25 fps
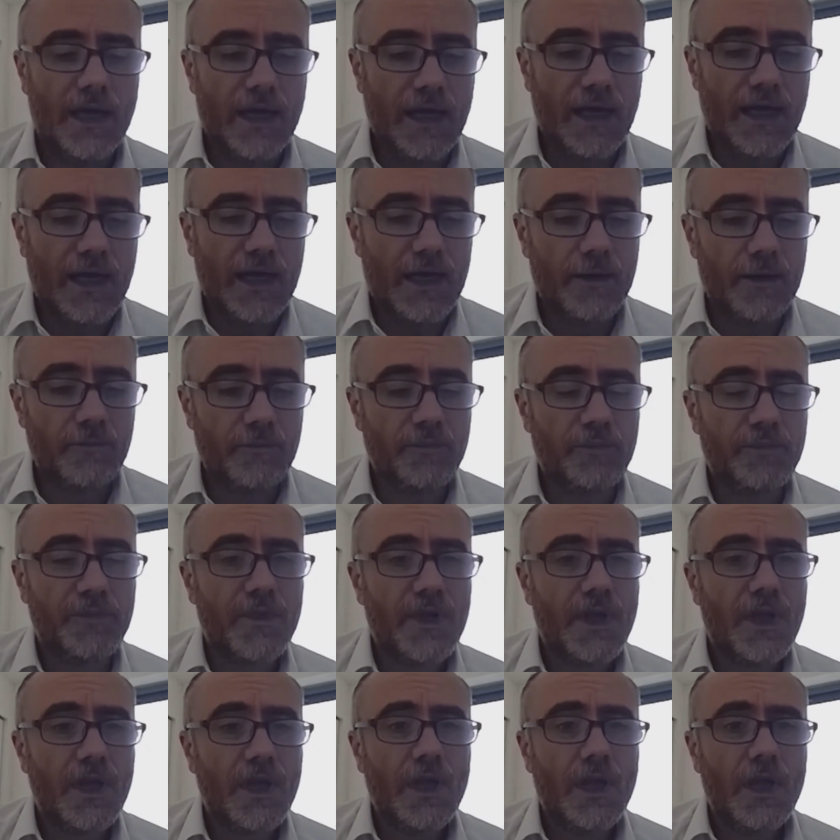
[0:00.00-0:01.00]

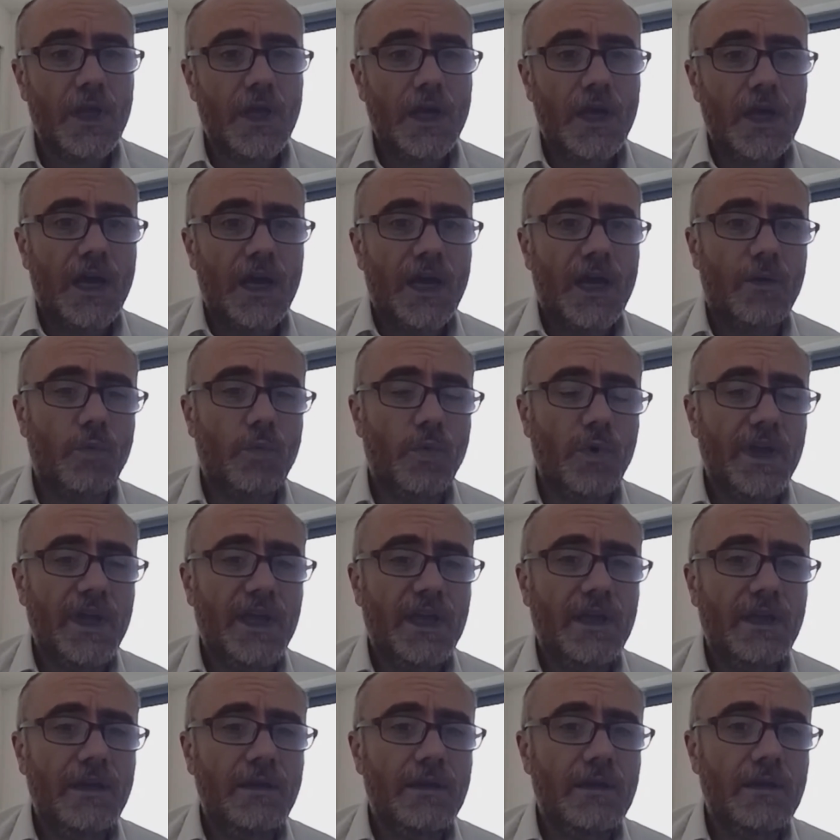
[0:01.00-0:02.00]
Um,
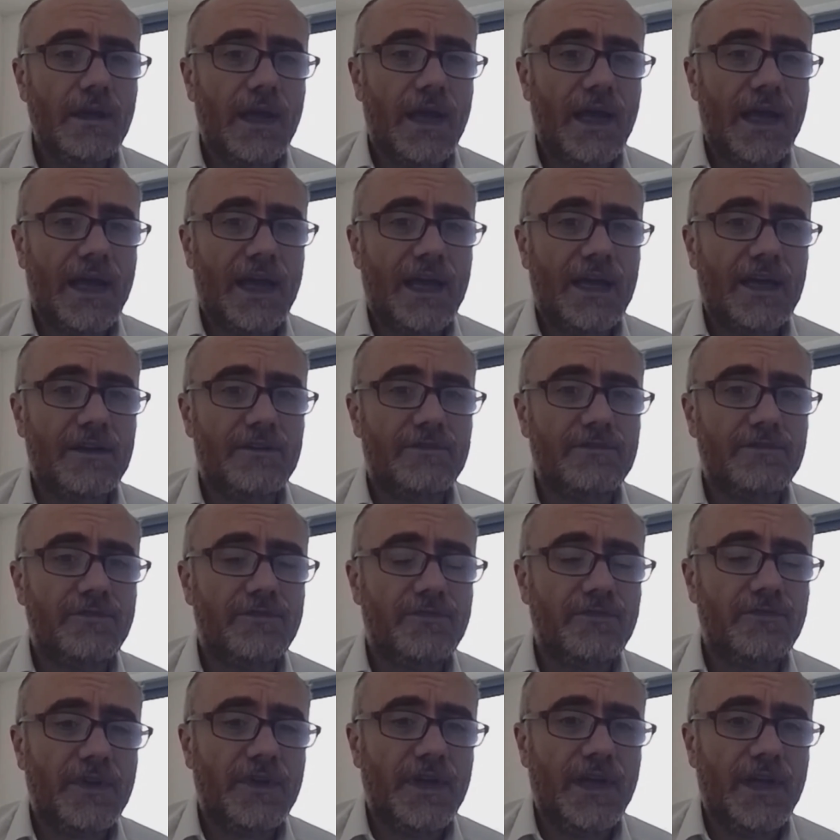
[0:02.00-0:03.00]
we
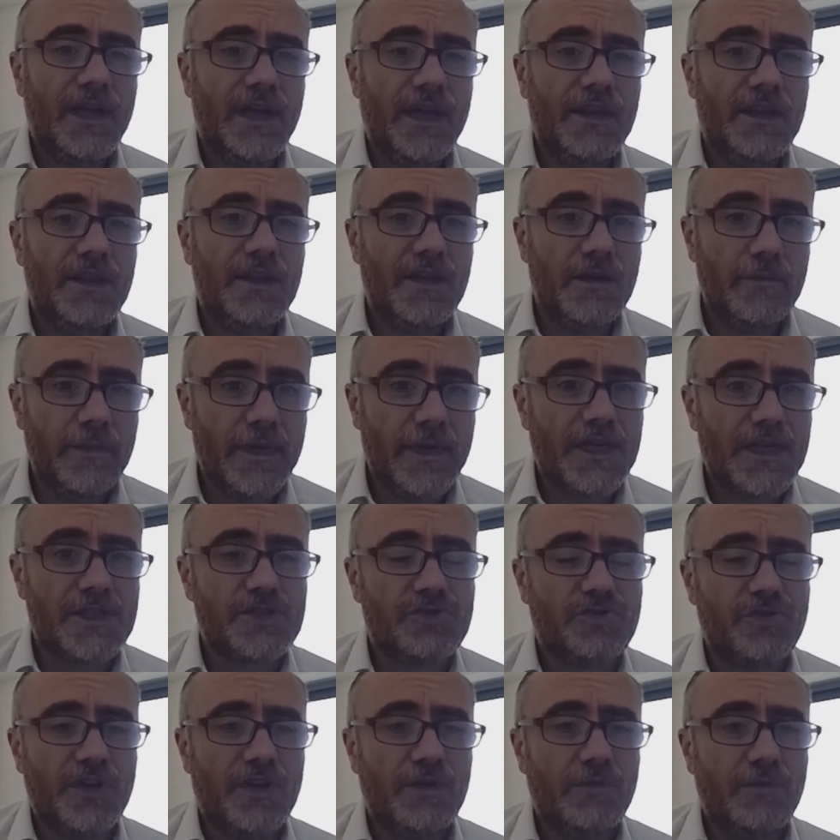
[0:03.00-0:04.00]
have in the
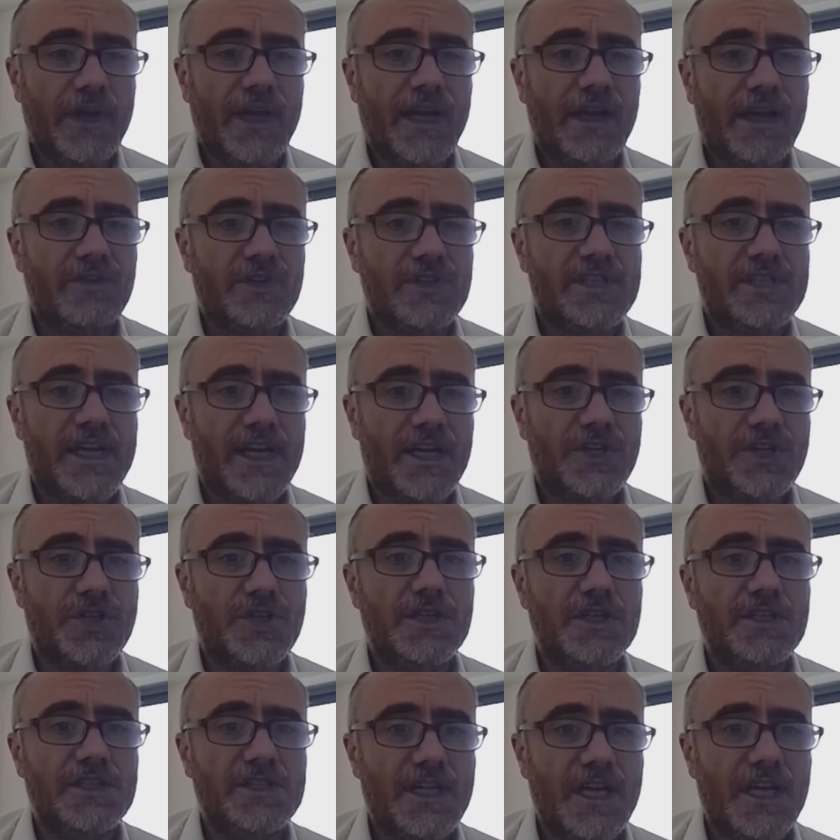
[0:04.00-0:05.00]
ministry, we have a
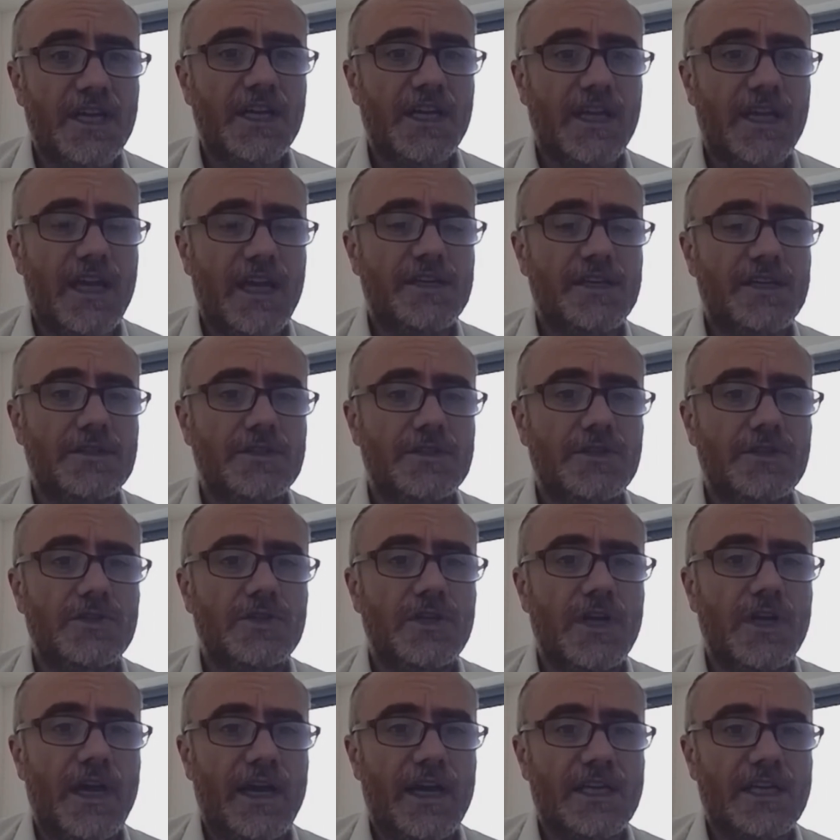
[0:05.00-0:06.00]
section dedicated
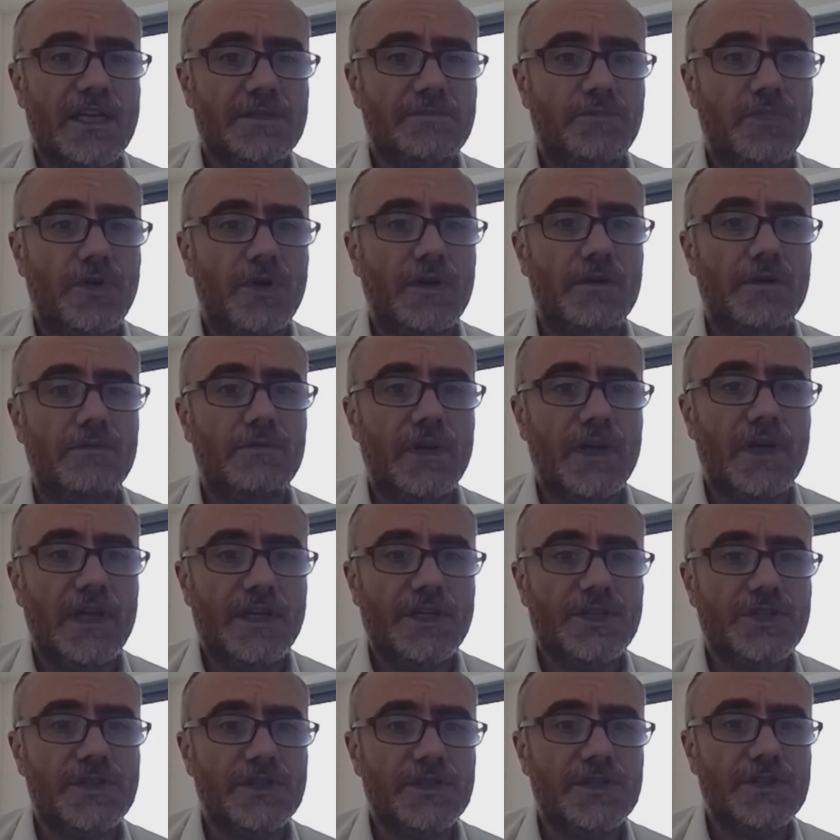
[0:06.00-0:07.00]
to diaspora
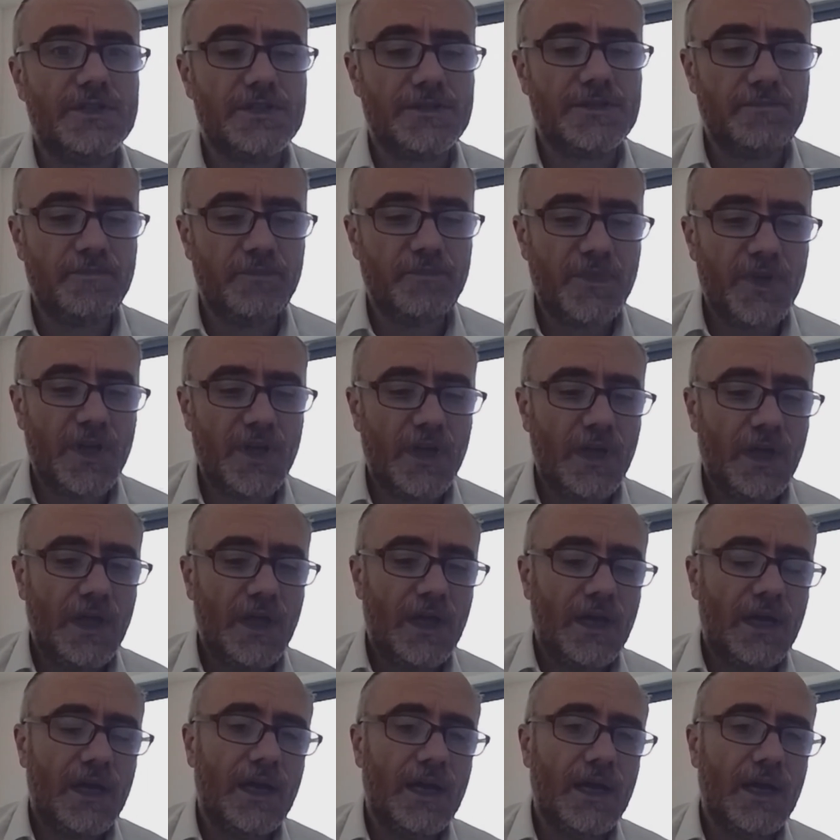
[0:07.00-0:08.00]
relations.
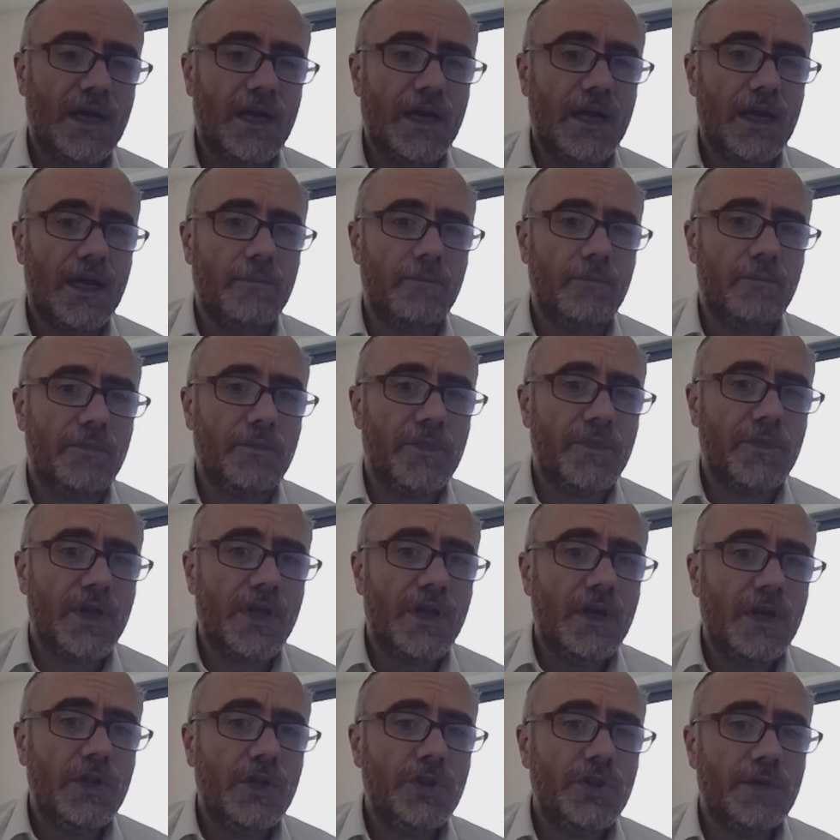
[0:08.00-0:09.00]

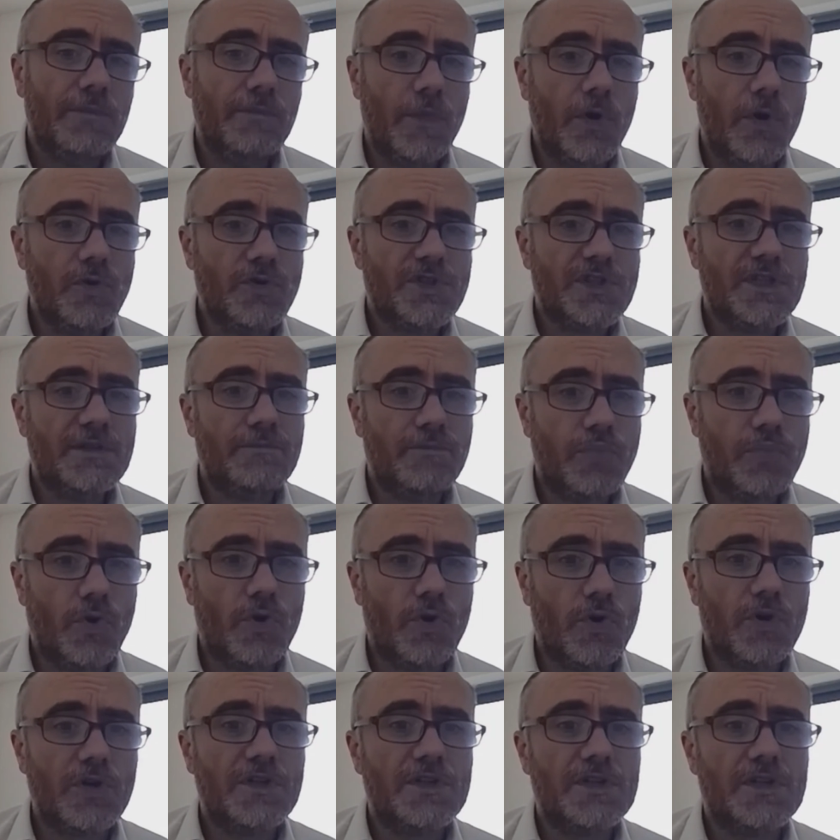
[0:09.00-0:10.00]
Um, the most
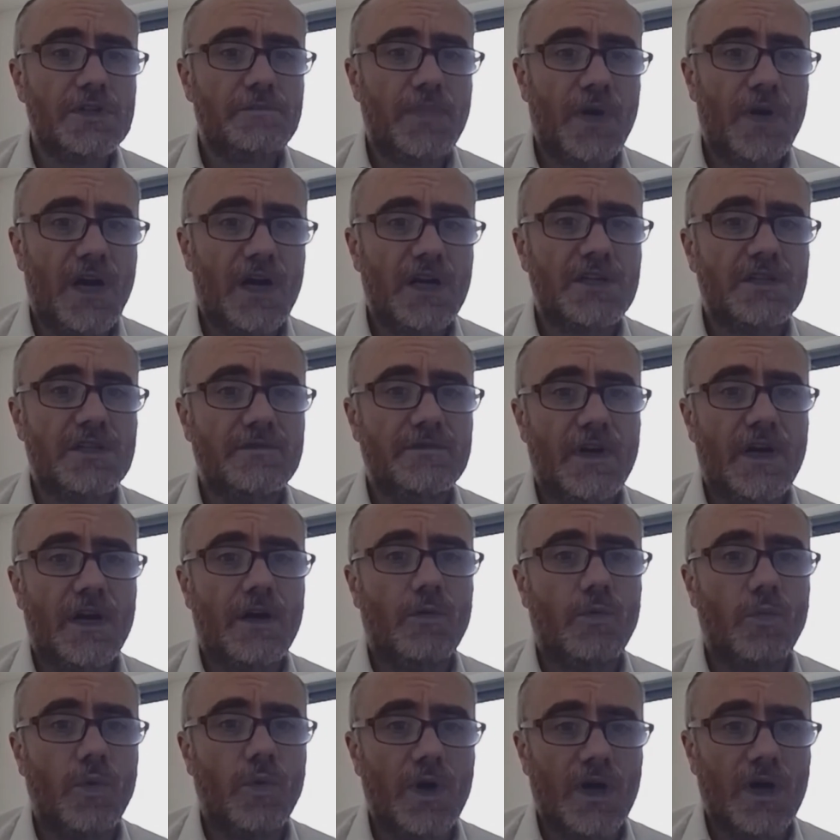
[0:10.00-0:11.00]
important part of
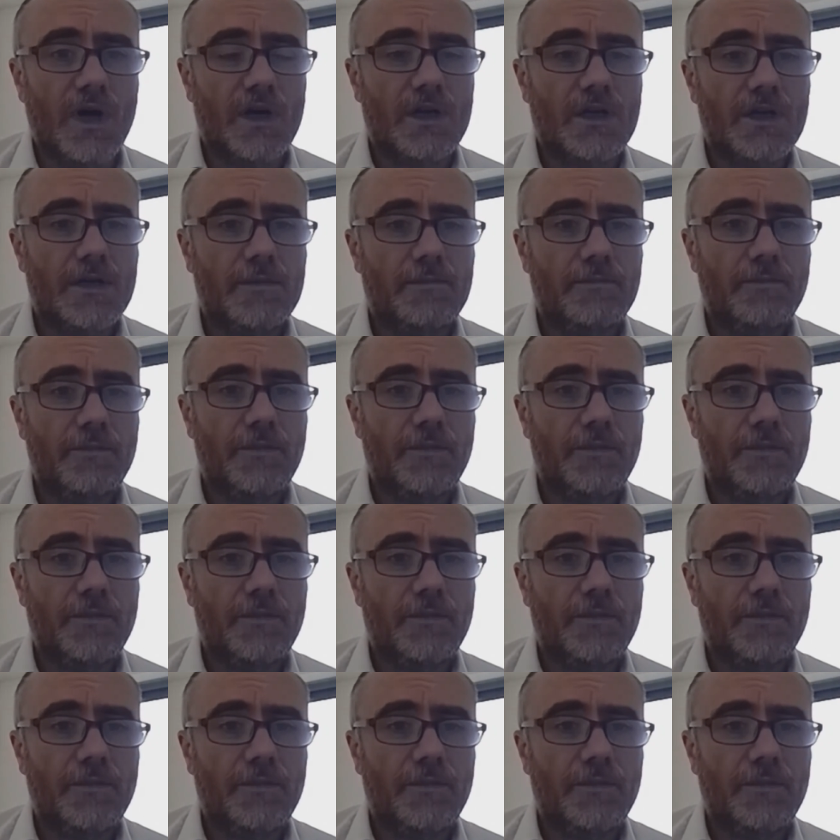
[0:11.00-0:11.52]
our work